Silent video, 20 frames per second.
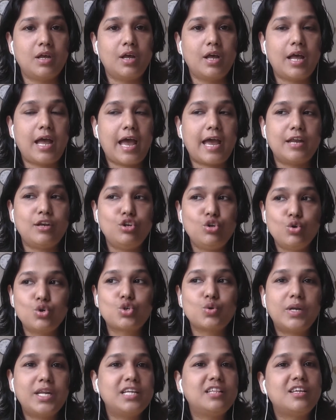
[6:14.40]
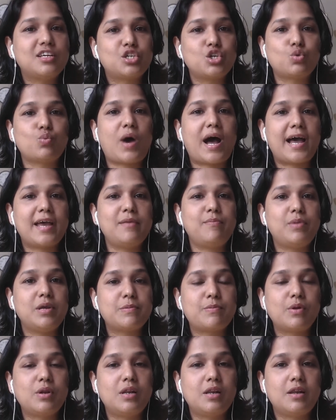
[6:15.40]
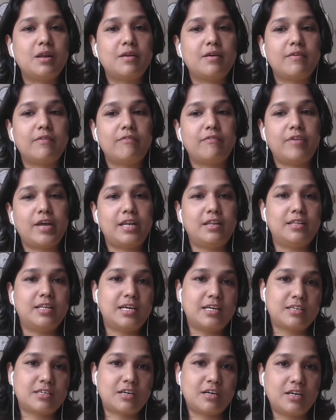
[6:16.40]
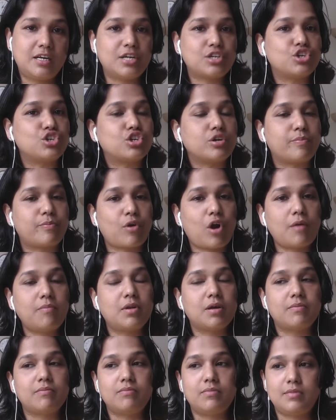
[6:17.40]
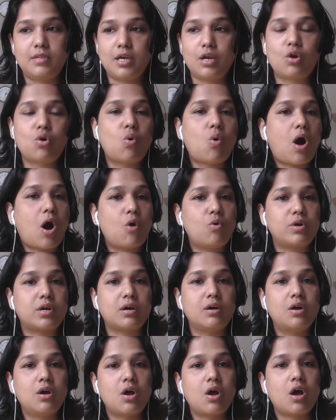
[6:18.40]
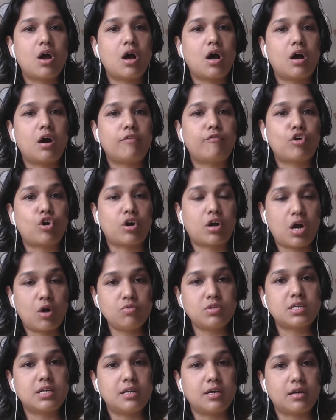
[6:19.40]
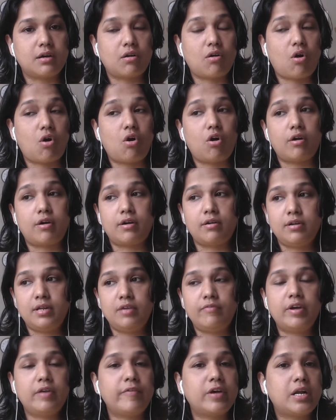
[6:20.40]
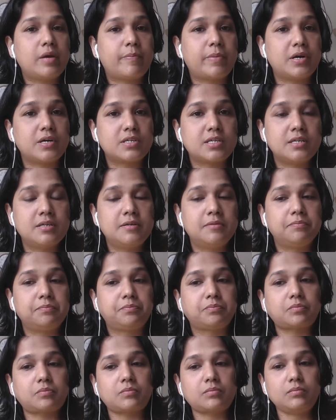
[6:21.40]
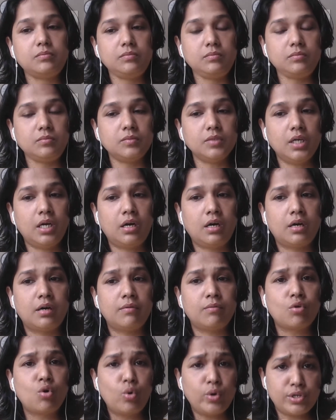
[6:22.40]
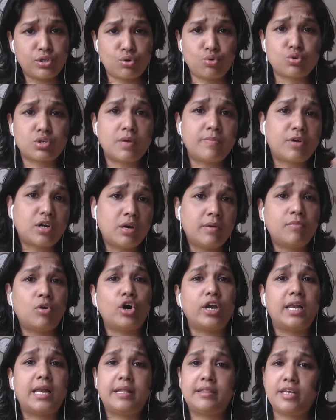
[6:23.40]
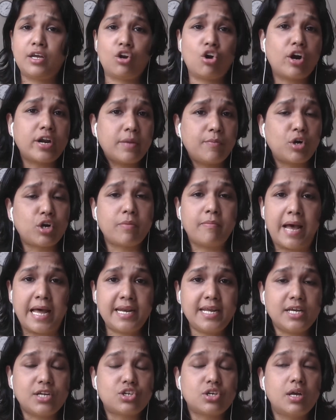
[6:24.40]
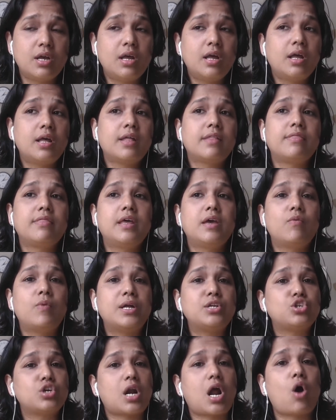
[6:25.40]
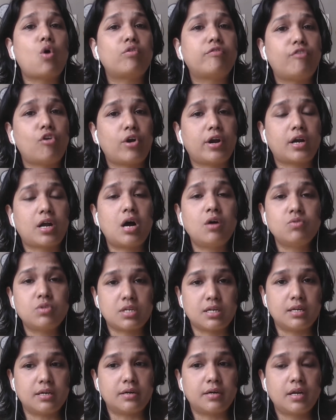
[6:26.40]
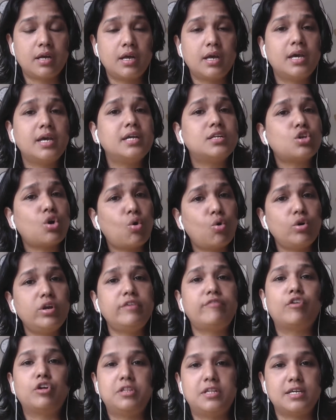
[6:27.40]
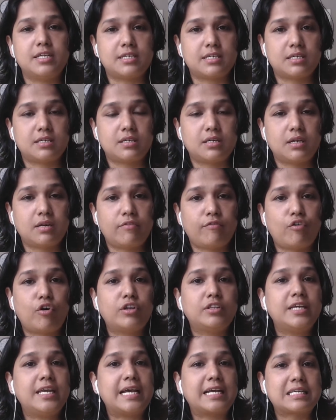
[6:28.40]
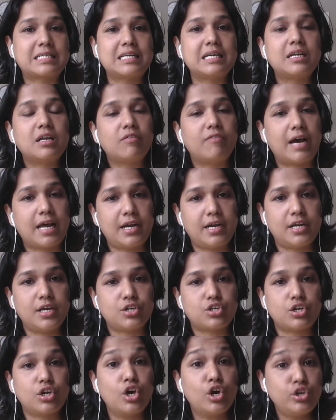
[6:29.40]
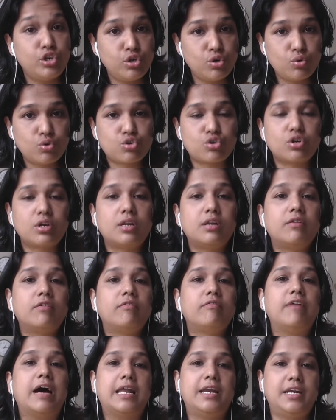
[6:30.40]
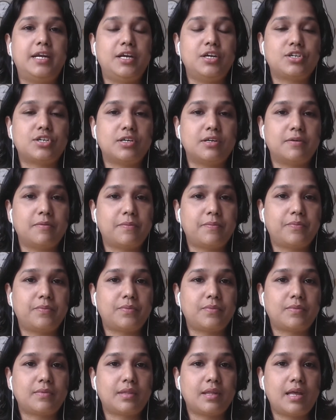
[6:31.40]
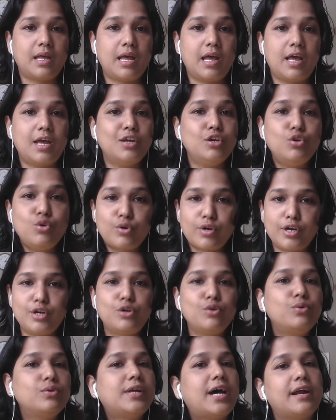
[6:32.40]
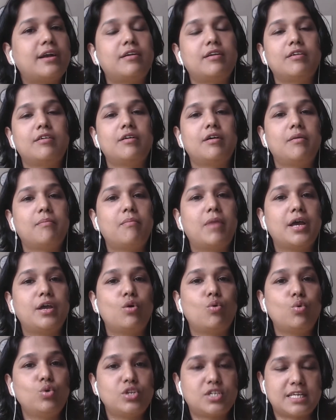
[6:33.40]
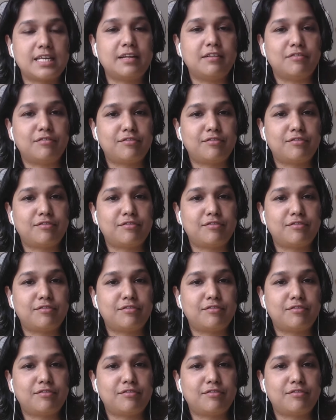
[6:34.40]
And usually this is why people, when there is a relationship problem, they go out for a counselor, or even when a person going through some turmoil and they are not able to manage, they venture out for a counselor. It's only for this, for the external validation, a neutral validation. You can do that by your own self.